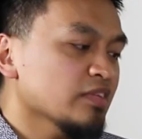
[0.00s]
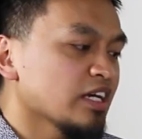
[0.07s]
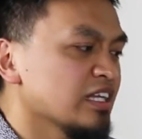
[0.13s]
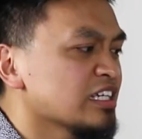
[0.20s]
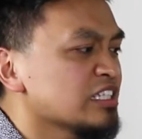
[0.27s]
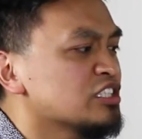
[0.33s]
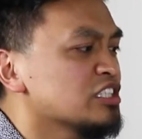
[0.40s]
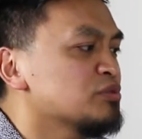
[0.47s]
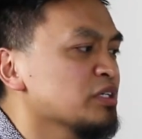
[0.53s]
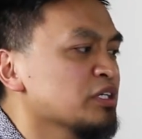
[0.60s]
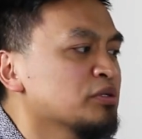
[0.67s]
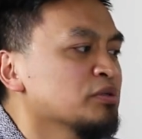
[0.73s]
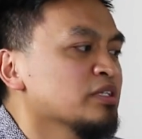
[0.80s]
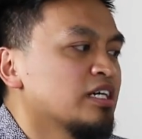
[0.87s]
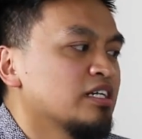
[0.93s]
I think it's just
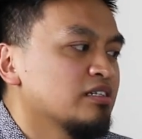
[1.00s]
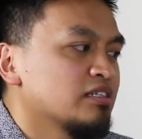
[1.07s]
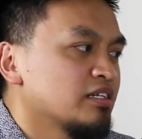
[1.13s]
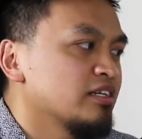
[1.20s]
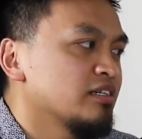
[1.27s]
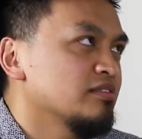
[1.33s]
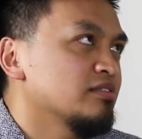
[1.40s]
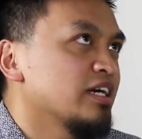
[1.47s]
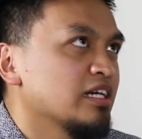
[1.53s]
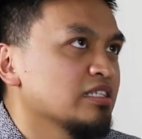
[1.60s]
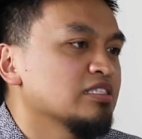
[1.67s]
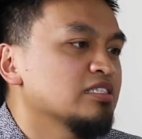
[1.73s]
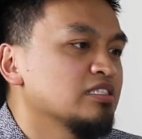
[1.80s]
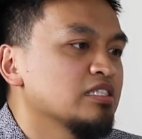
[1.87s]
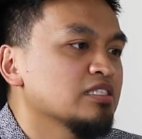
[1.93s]
really cool that
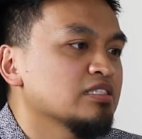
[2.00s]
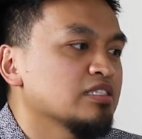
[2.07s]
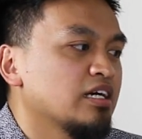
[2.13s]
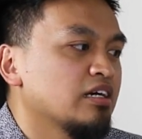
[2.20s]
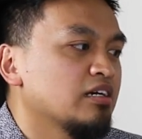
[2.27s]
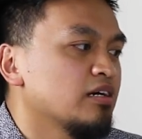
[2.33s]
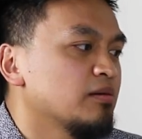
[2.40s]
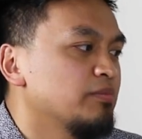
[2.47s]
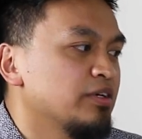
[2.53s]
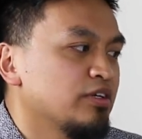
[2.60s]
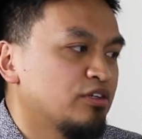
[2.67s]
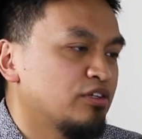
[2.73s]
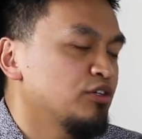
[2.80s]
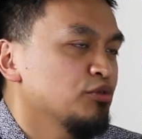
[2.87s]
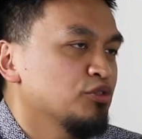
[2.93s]
dance is just like a bit
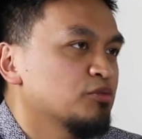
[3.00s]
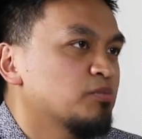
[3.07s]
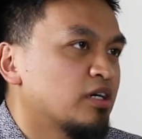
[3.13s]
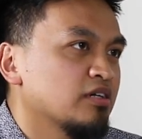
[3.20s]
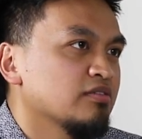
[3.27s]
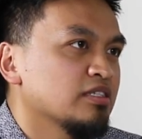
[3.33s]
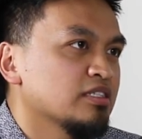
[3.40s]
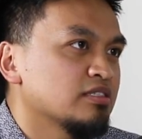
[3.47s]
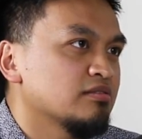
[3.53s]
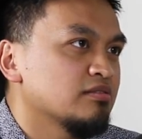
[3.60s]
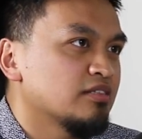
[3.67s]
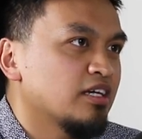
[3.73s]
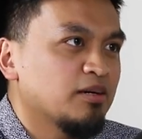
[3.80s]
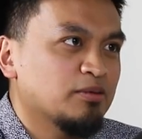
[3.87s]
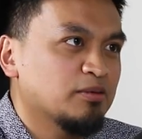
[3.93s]
huge part of the
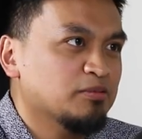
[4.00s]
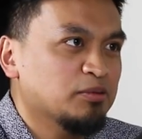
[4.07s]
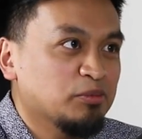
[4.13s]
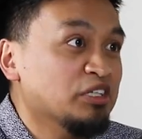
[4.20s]
K-pop mm-hmm.